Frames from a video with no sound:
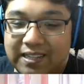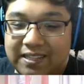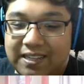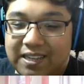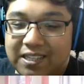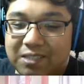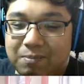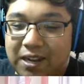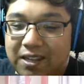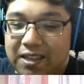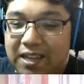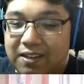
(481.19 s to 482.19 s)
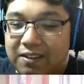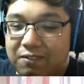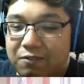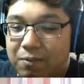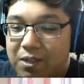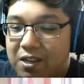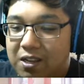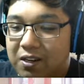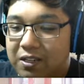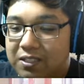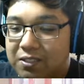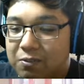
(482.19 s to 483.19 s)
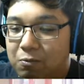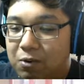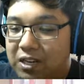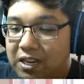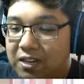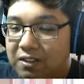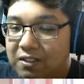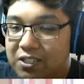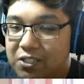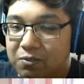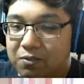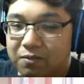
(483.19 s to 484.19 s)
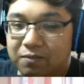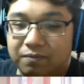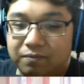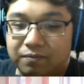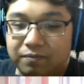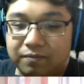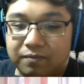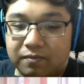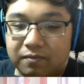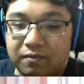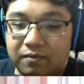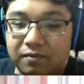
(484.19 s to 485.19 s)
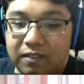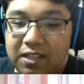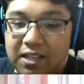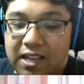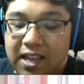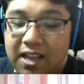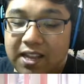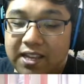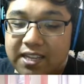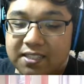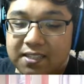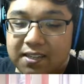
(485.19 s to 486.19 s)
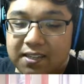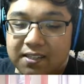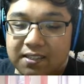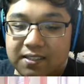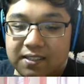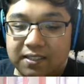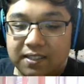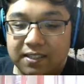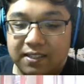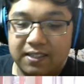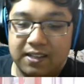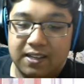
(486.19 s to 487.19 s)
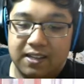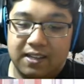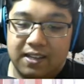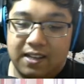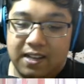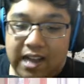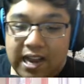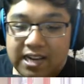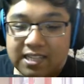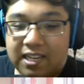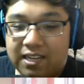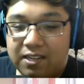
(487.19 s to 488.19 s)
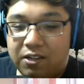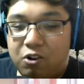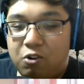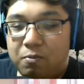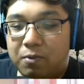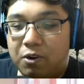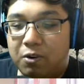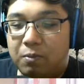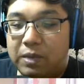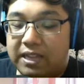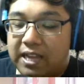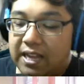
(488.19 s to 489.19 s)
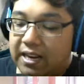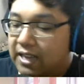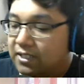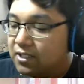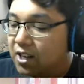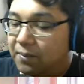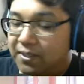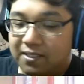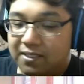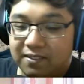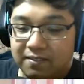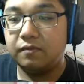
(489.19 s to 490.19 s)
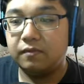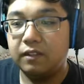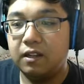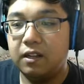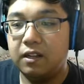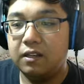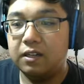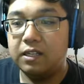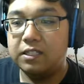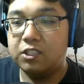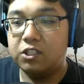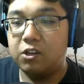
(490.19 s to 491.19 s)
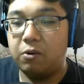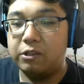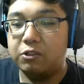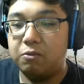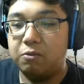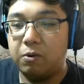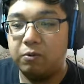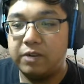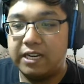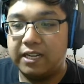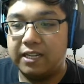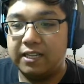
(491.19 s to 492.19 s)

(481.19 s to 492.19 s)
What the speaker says: Didn't expect that from the youngest one here, did you? Yeah, I guess not. I decided to humor her with that last comment. Let's show it to Monika.